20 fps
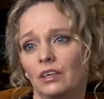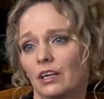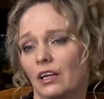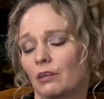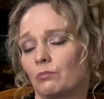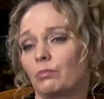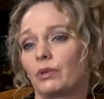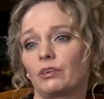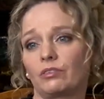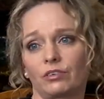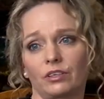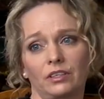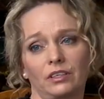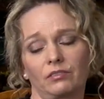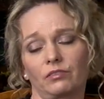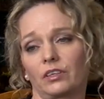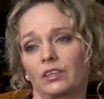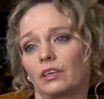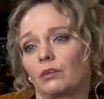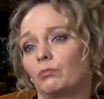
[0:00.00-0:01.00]
and be
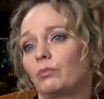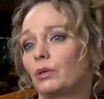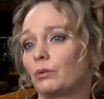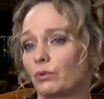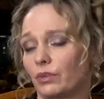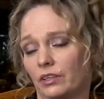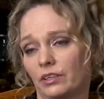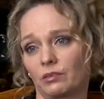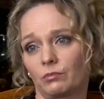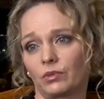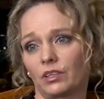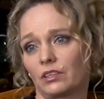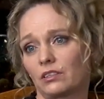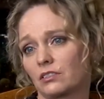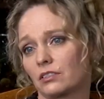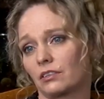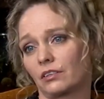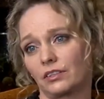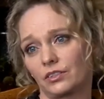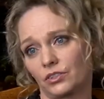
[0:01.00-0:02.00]
forgiven and be with him in the
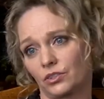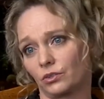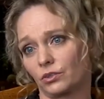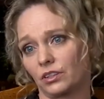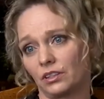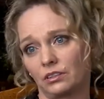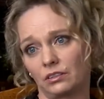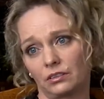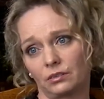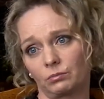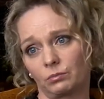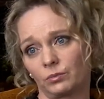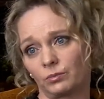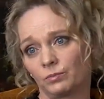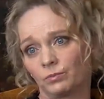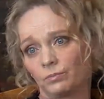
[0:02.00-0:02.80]
celestial kingdom.